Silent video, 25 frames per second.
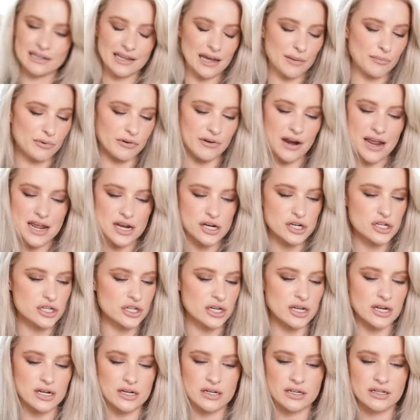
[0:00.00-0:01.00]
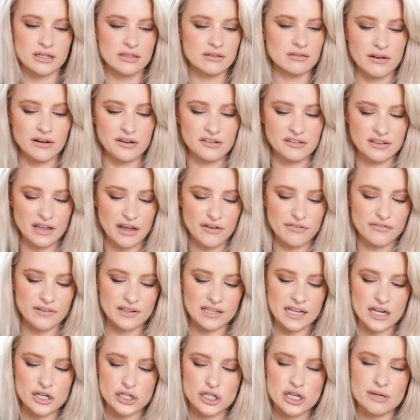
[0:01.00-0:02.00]
collaboration, honestly, I
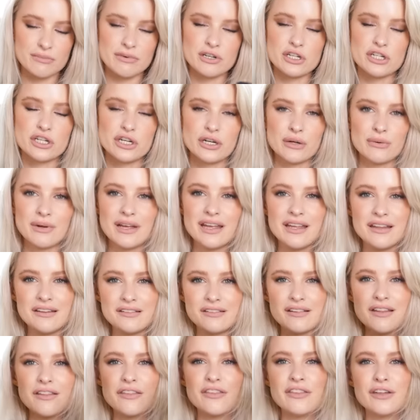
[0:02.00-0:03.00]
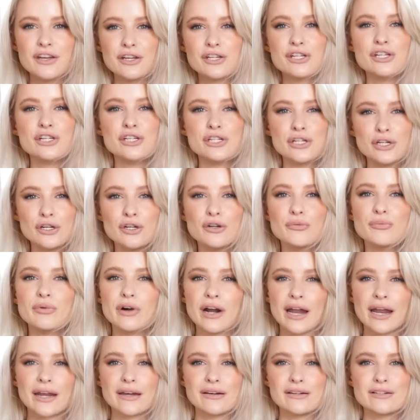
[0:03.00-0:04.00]
feel like Jimmy Choo is the shoe
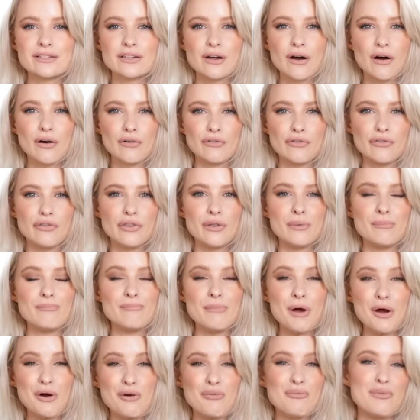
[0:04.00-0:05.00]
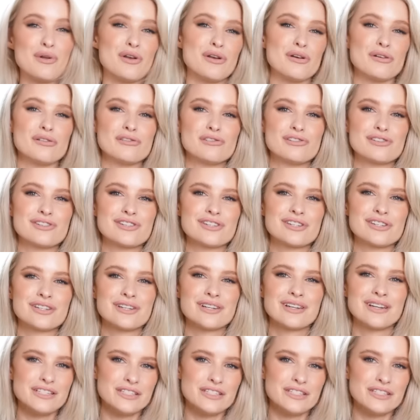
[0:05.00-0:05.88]
brand of the moment.